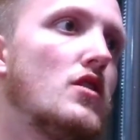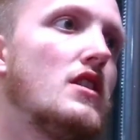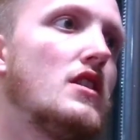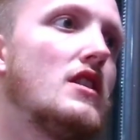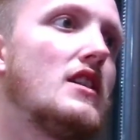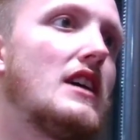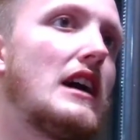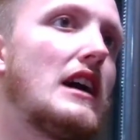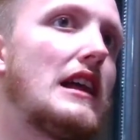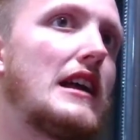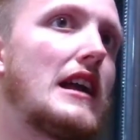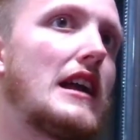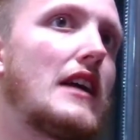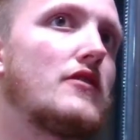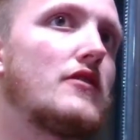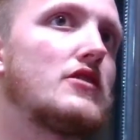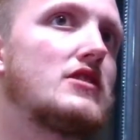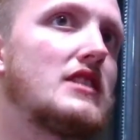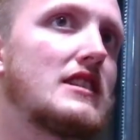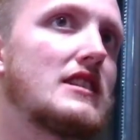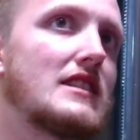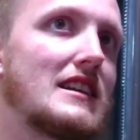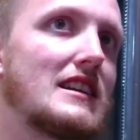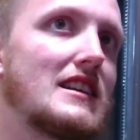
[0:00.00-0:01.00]
and then
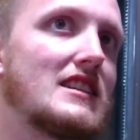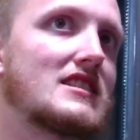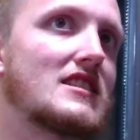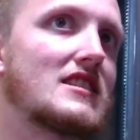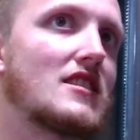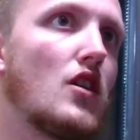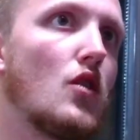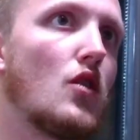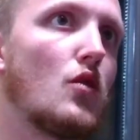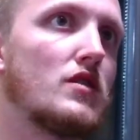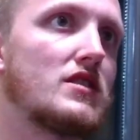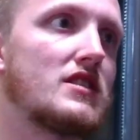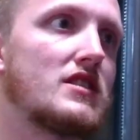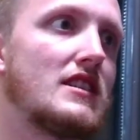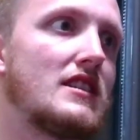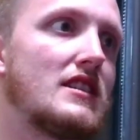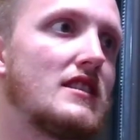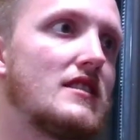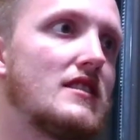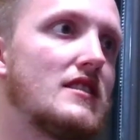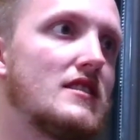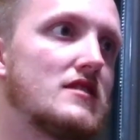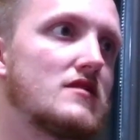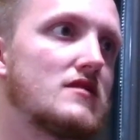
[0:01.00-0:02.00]
everything that doesn't go within
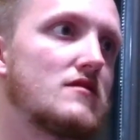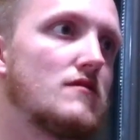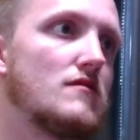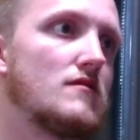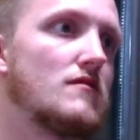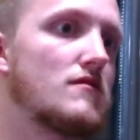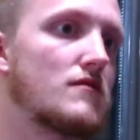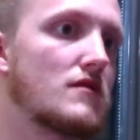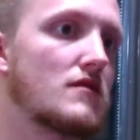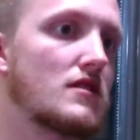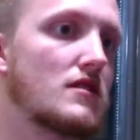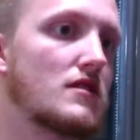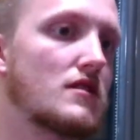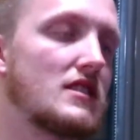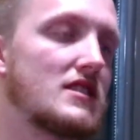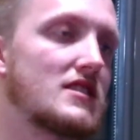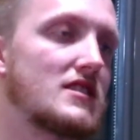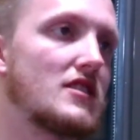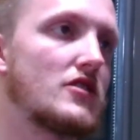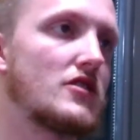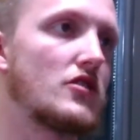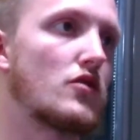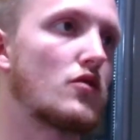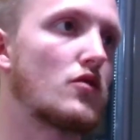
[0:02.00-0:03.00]
it is
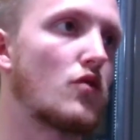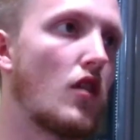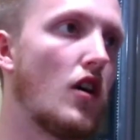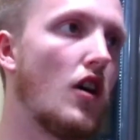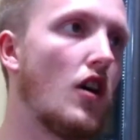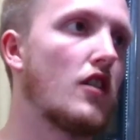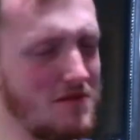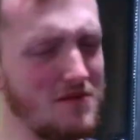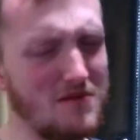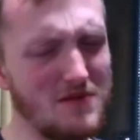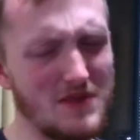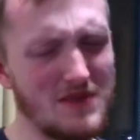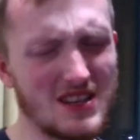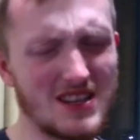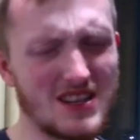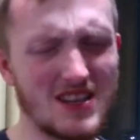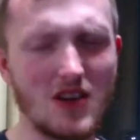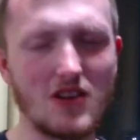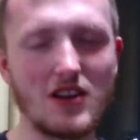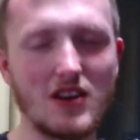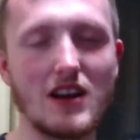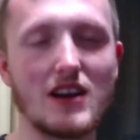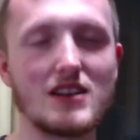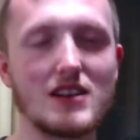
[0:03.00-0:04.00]
considered wrong. And so
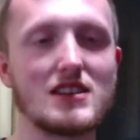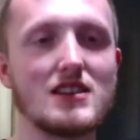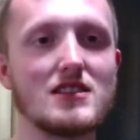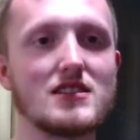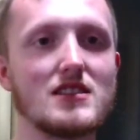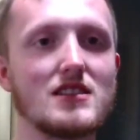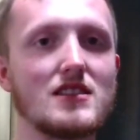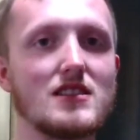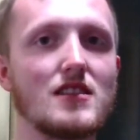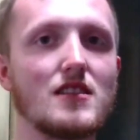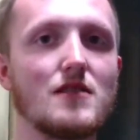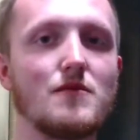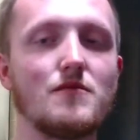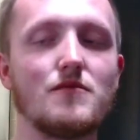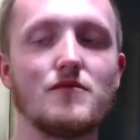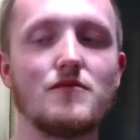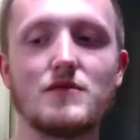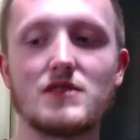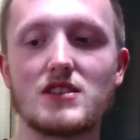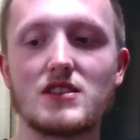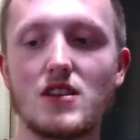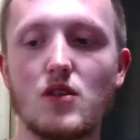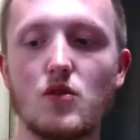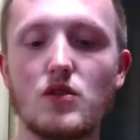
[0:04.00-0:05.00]
yeah, it's
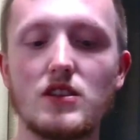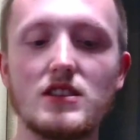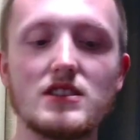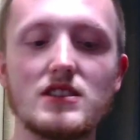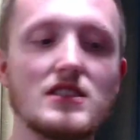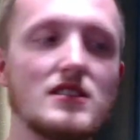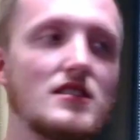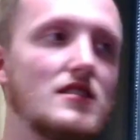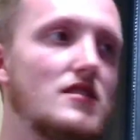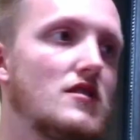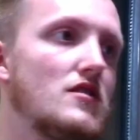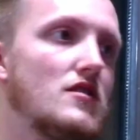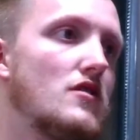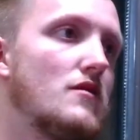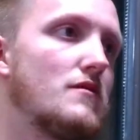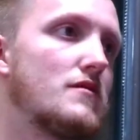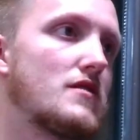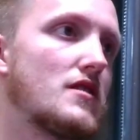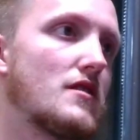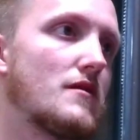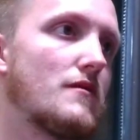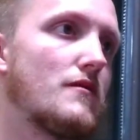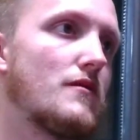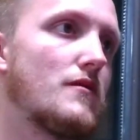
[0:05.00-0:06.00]
so easy to do,
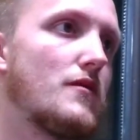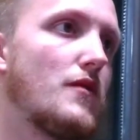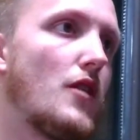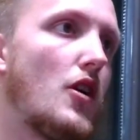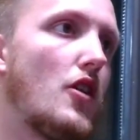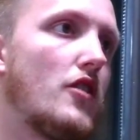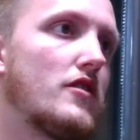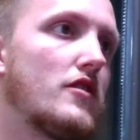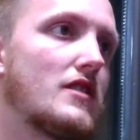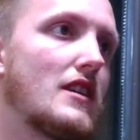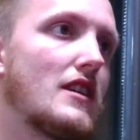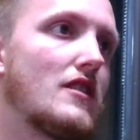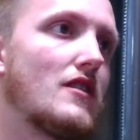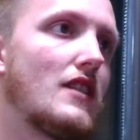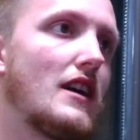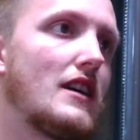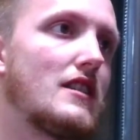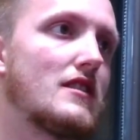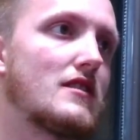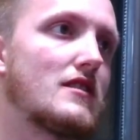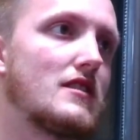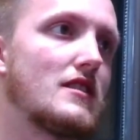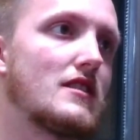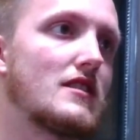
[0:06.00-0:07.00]
to fall into that line
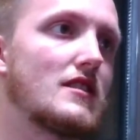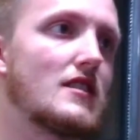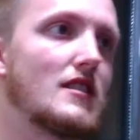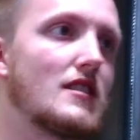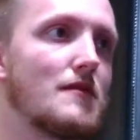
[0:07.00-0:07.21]
of thinking.